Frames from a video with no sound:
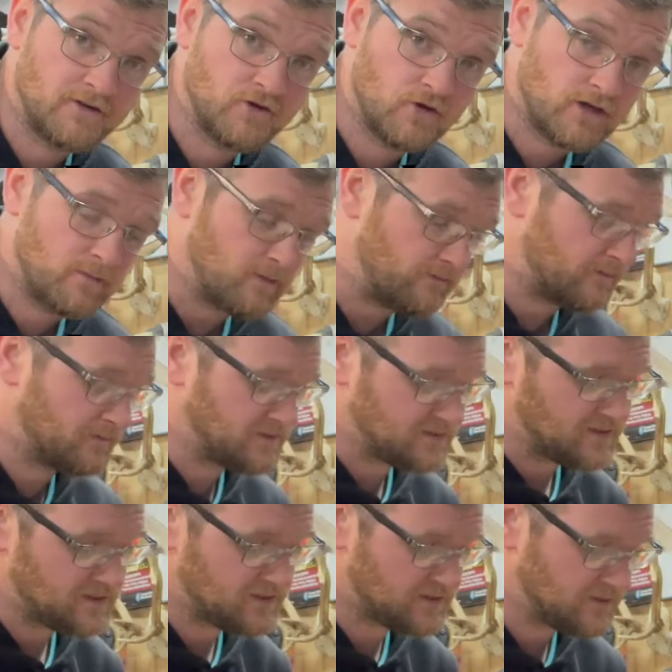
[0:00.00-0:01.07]
30 by
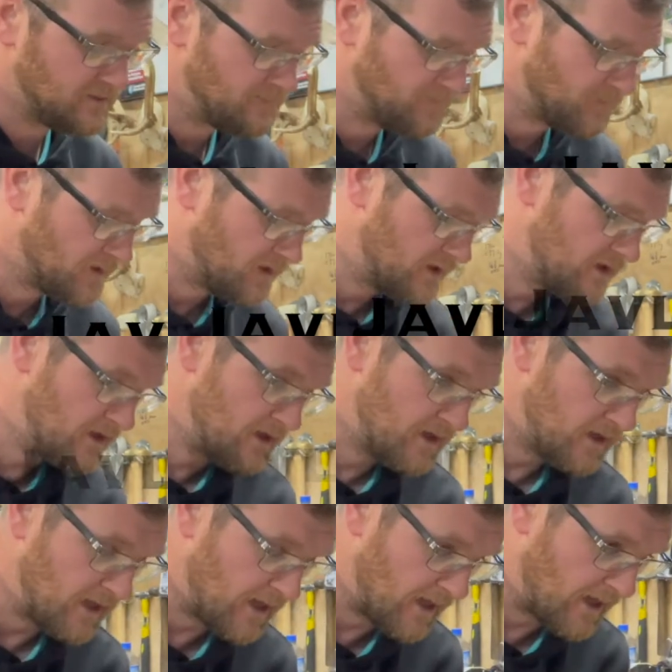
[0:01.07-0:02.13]
56.
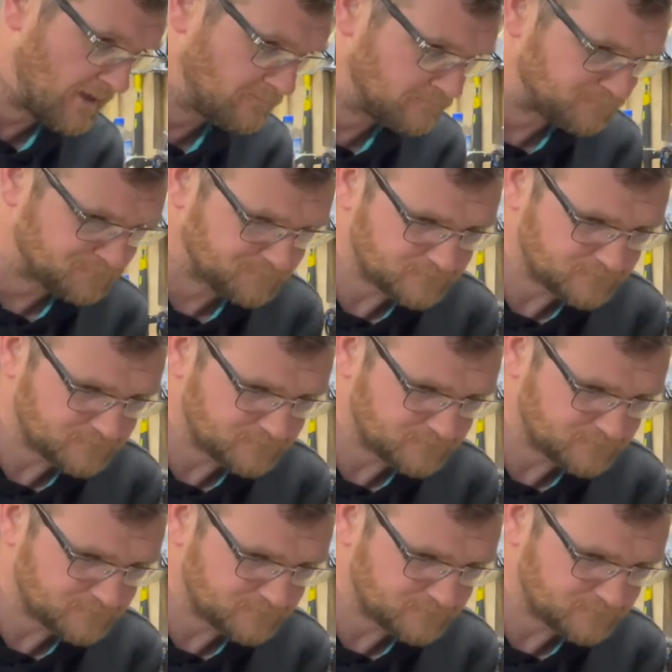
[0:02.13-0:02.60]
I've